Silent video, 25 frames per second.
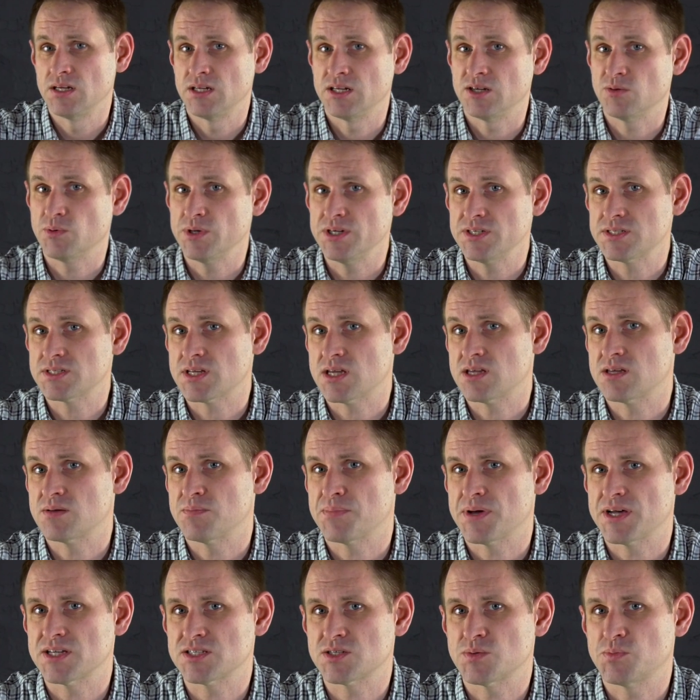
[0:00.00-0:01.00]
Now, when I say
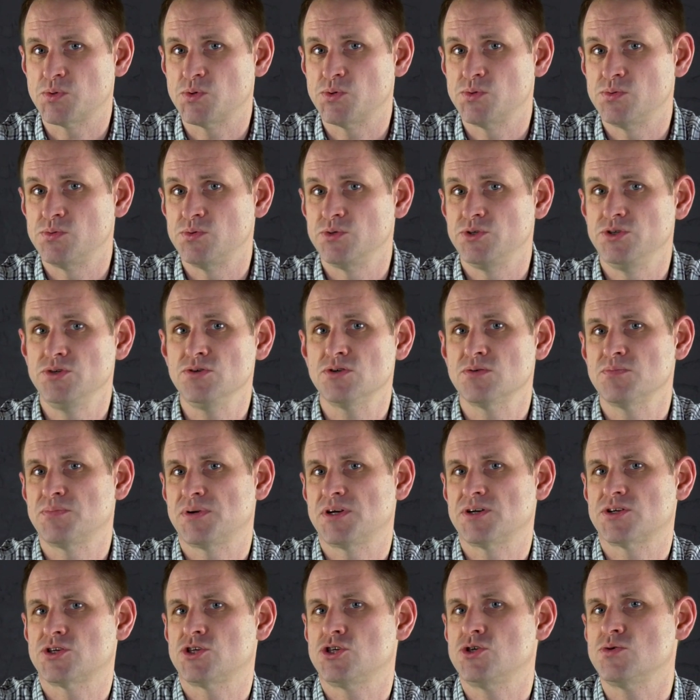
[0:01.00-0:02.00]
compatible, you can
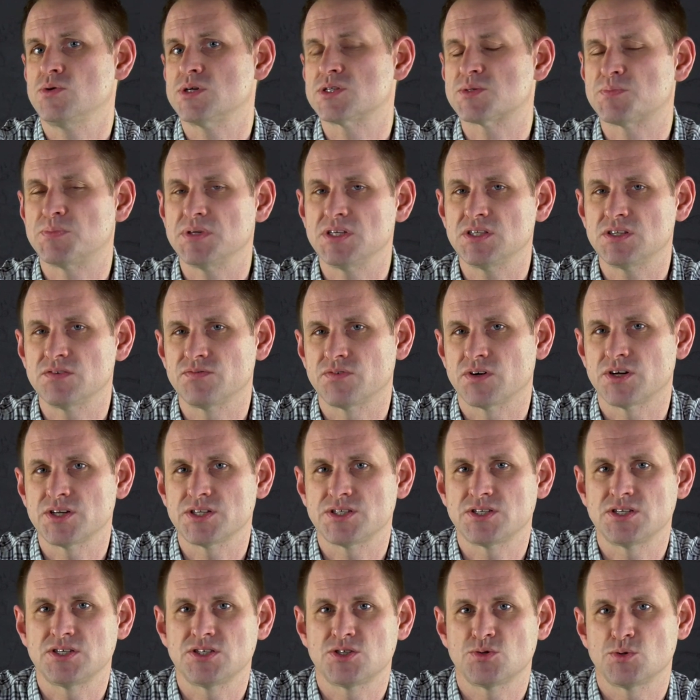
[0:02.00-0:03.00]
plug a USB
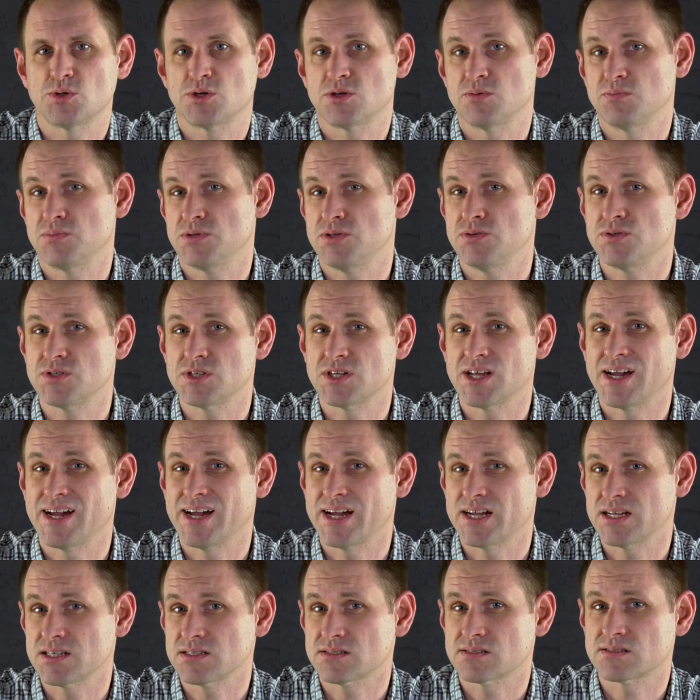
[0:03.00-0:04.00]
device into a computer that
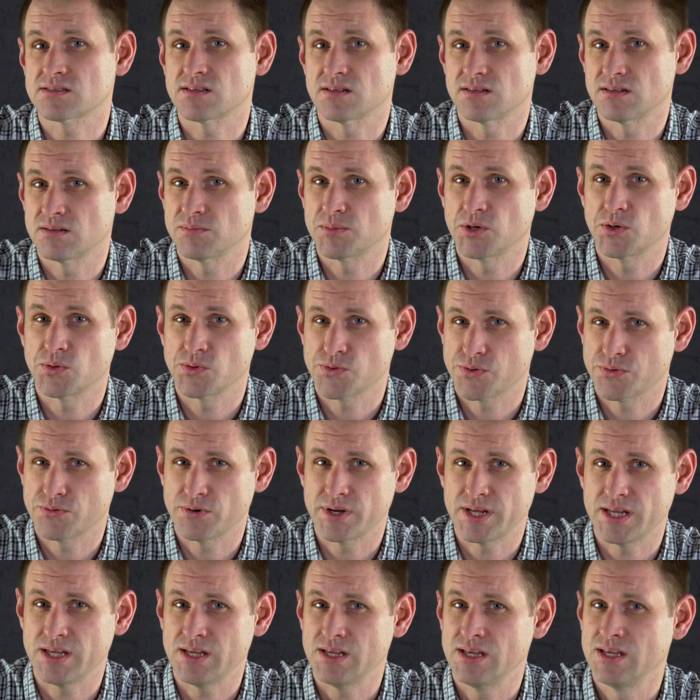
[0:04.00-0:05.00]
has Thunderbolt
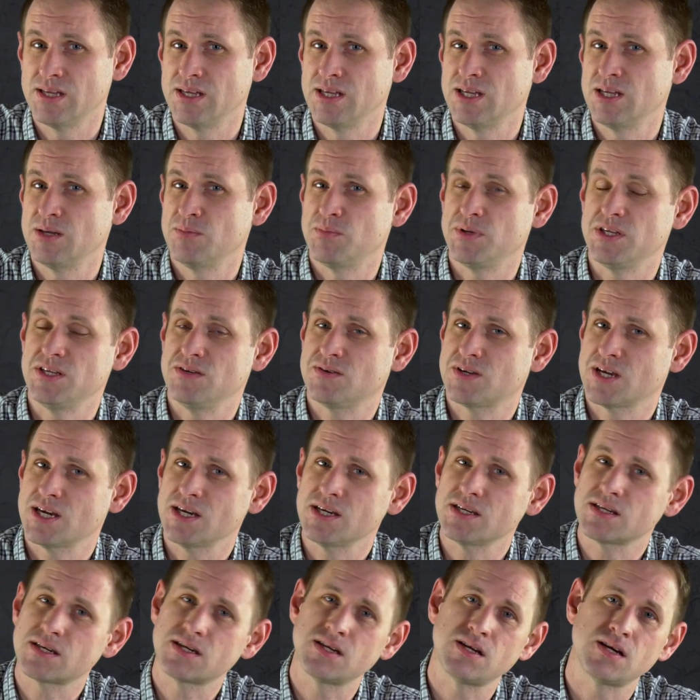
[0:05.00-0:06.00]
3, but you
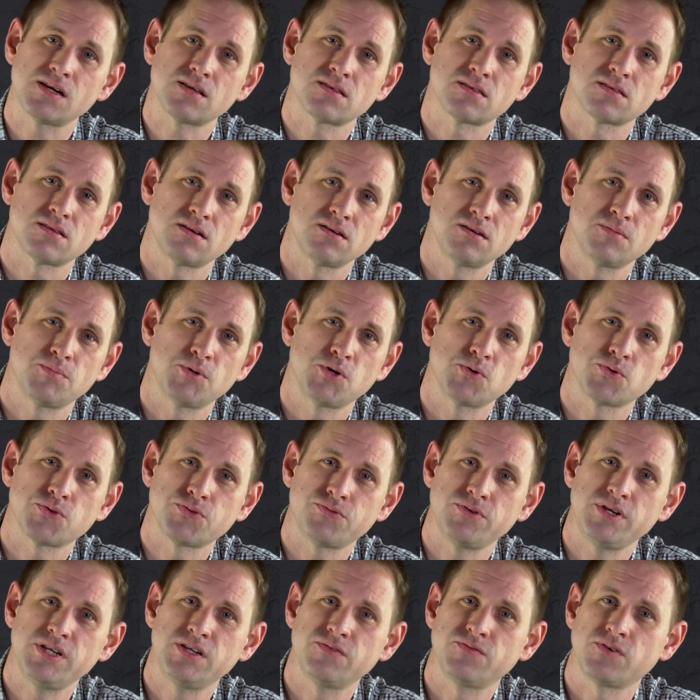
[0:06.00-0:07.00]
can't connect Thunderbolt
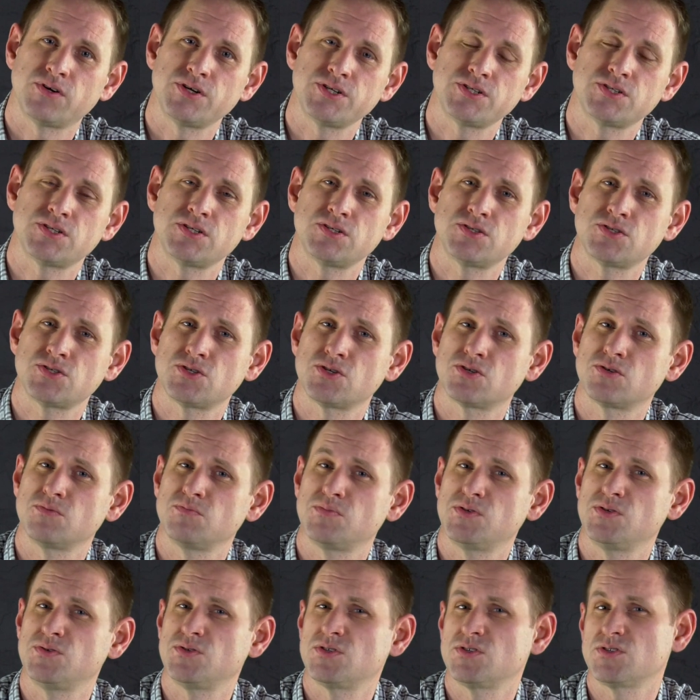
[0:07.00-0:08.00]
3 devices to
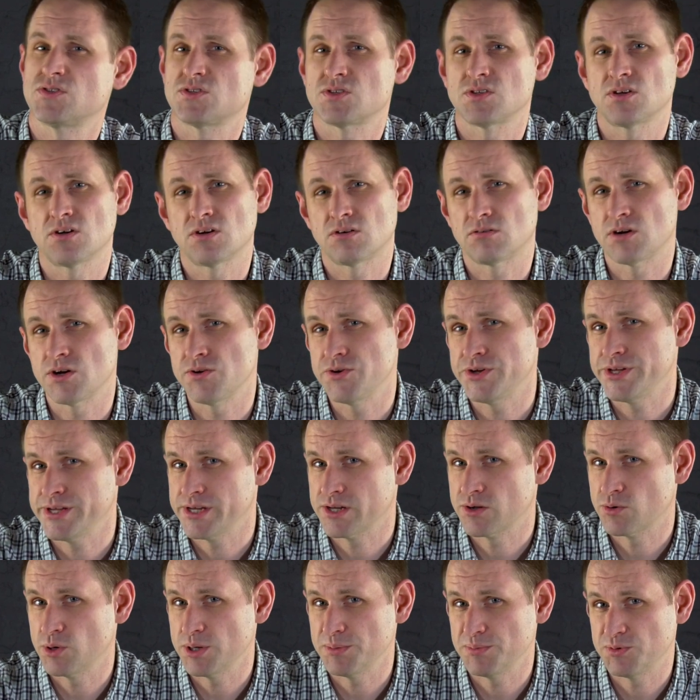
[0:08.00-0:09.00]
computers that are only
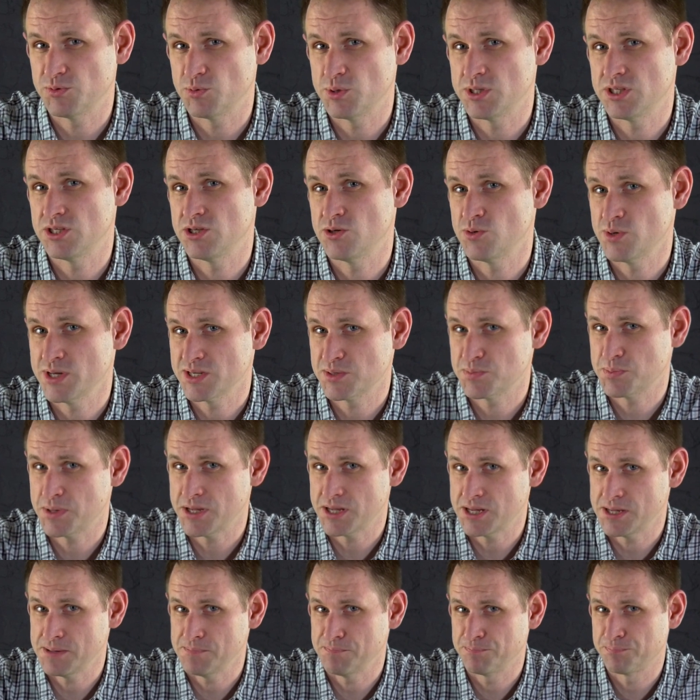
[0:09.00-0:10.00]
equipped with
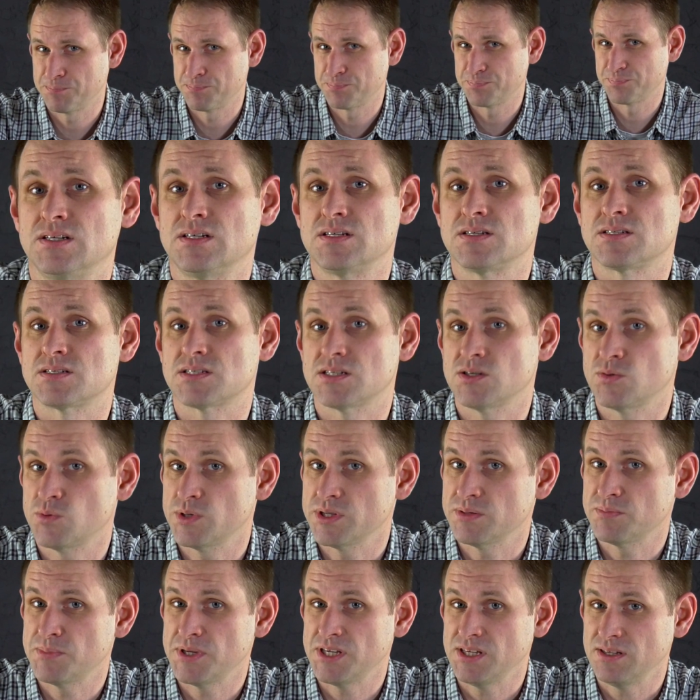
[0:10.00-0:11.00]
USB. Still
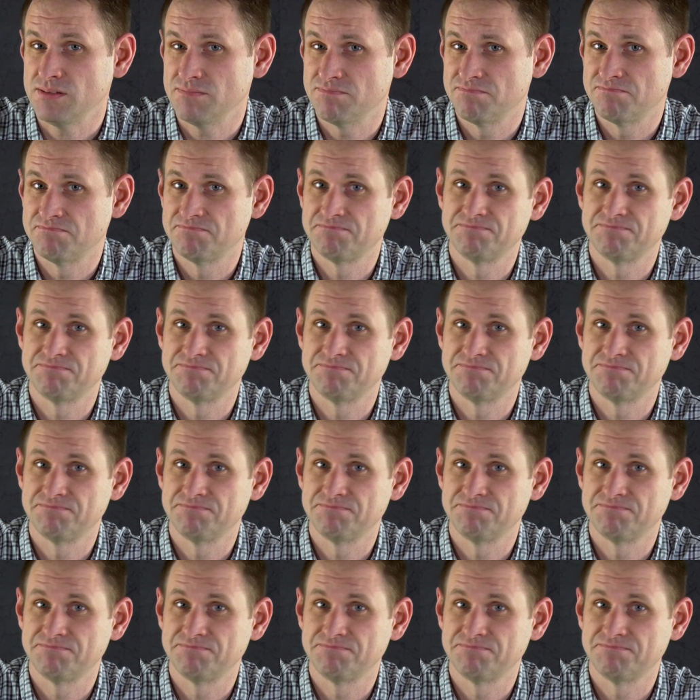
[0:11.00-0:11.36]
with me?